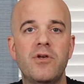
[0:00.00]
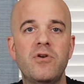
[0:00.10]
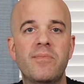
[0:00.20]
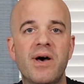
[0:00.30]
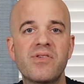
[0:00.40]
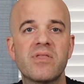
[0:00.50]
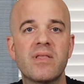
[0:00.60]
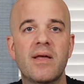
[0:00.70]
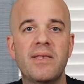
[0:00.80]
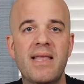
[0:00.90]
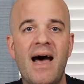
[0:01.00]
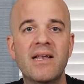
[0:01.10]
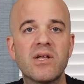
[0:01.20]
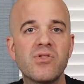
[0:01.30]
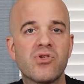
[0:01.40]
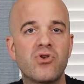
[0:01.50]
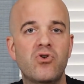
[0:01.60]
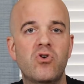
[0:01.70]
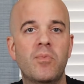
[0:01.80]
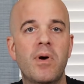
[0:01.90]
you must not
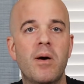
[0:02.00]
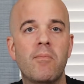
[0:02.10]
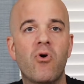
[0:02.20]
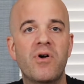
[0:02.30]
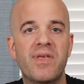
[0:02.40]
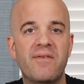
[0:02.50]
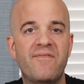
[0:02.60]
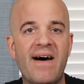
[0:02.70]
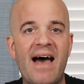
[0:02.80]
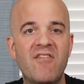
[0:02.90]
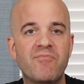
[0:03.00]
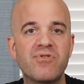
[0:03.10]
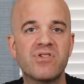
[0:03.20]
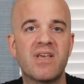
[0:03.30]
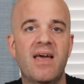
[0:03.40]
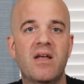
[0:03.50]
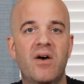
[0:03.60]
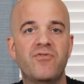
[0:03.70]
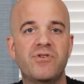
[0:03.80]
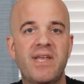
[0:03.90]
consume more than 5%
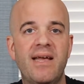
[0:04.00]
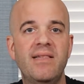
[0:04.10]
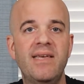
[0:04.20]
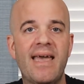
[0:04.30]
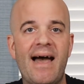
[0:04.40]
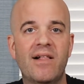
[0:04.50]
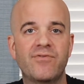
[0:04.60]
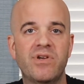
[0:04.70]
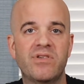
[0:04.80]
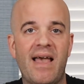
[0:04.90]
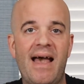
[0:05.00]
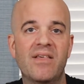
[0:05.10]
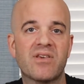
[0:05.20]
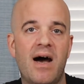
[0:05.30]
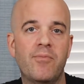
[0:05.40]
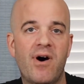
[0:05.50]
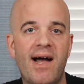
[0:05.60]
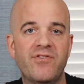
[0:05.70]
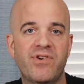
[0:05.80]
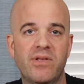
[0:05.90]
of your daily calories as
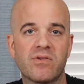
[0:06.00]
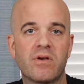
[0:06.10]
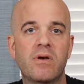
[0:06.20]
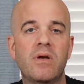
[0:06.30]
carbohydrates.